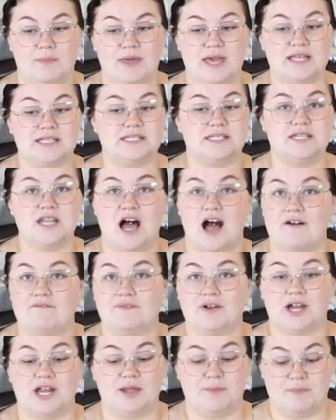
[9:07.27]
It's not
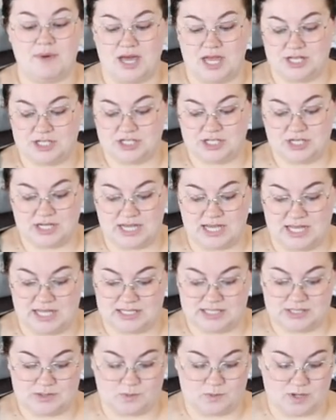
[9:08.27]
very much.
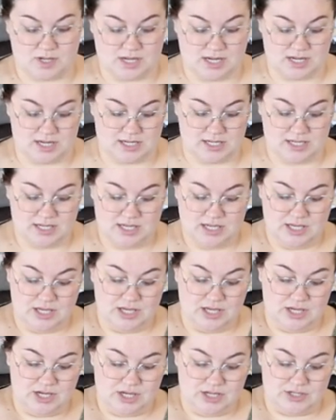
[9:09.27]
It's 1,
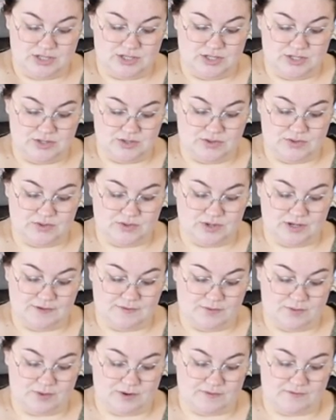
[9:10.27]
2, 3,
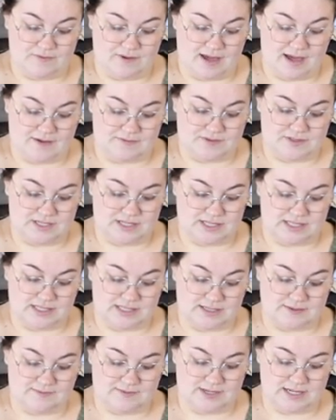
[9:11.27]
4, 5, 6,
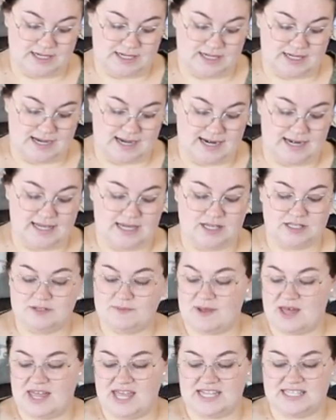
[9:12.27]
7, 8, 9. It's
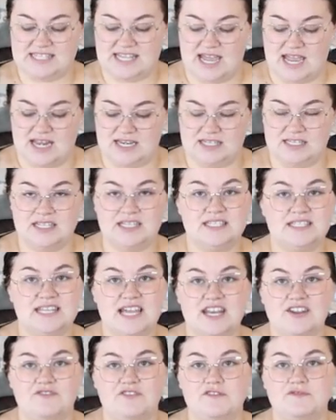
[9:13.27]
about like 10
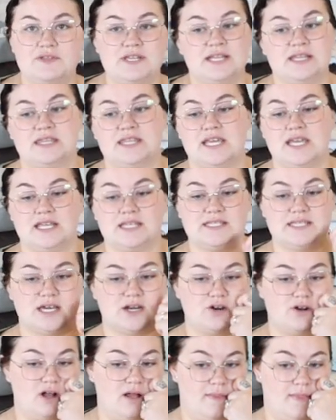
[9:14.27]
to 15 things that
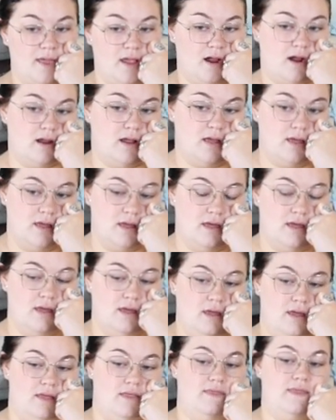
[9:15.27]
are on there
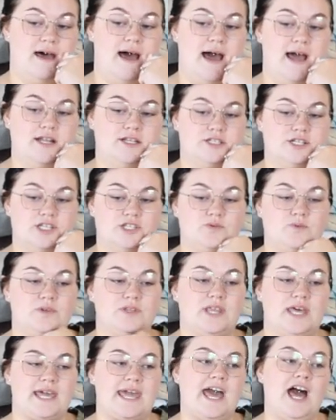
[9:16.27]
that just
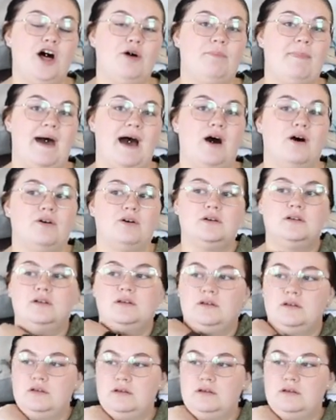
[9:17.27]
would like help out.